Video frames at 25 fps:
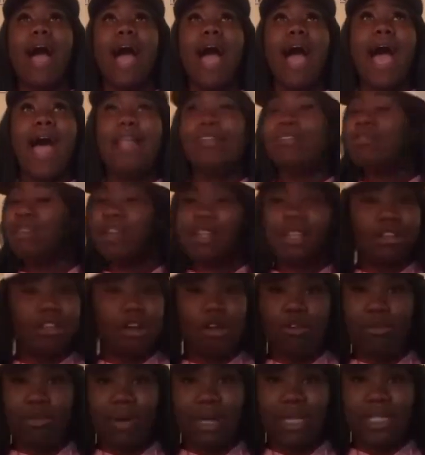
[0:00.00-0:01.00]
I don't get
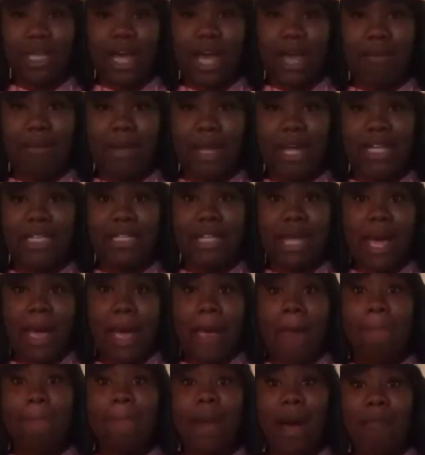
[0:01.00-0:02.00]
along with my sign because
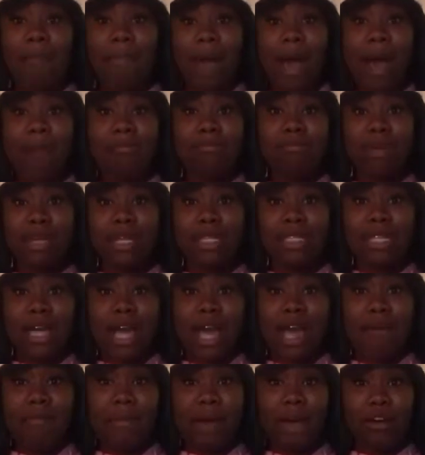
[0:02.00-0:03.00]
my mom's my
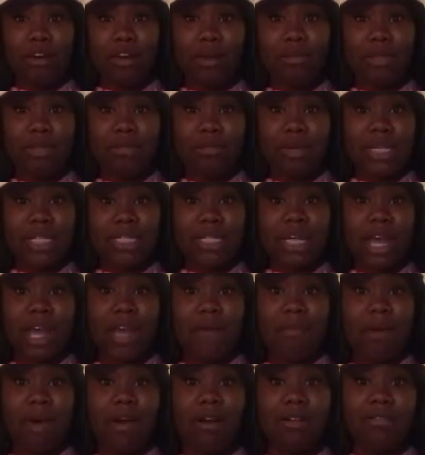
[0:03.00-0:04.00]
sign, my grandma's my sign,
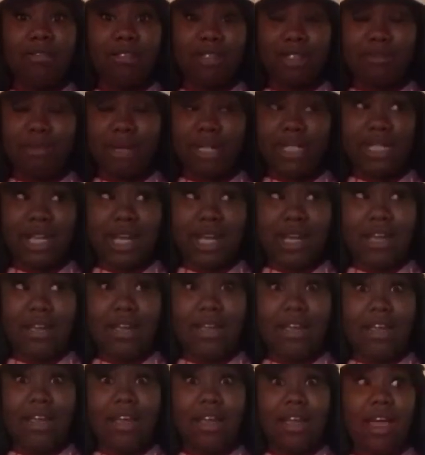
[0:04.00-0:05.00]
and my uncle's my sign.
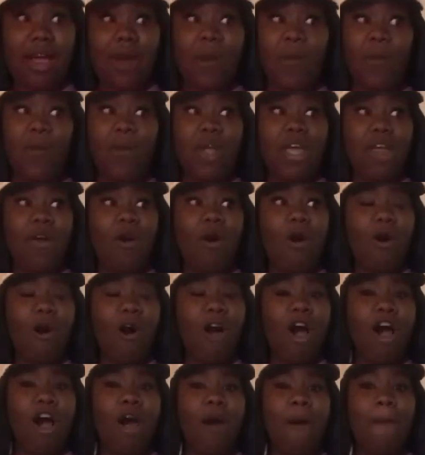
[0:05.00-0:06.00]
And we
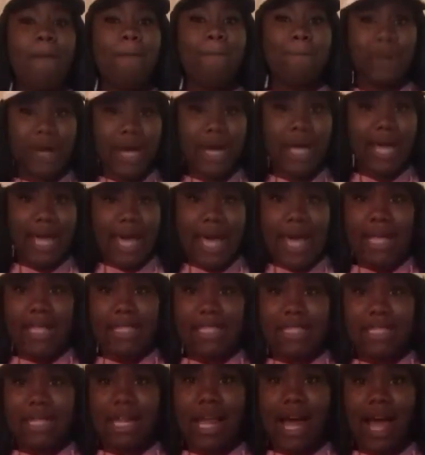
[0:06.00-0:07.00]
all butt
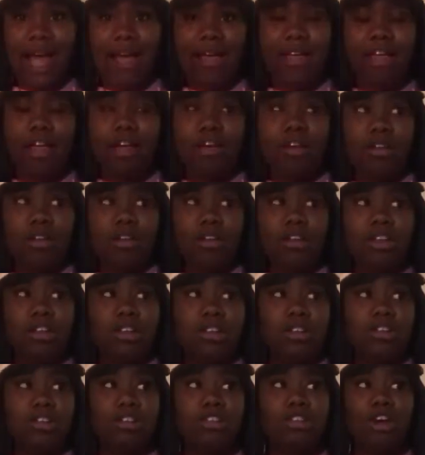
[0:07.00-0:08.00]
heads a lot.
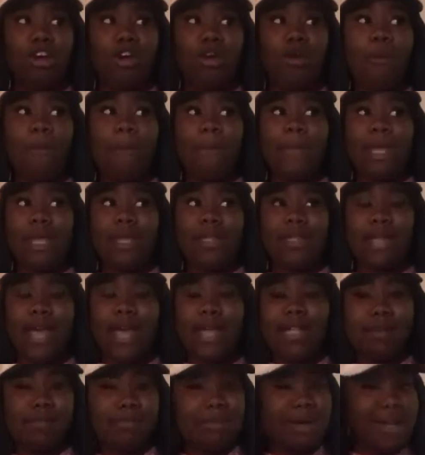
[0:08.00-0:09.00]
So me dating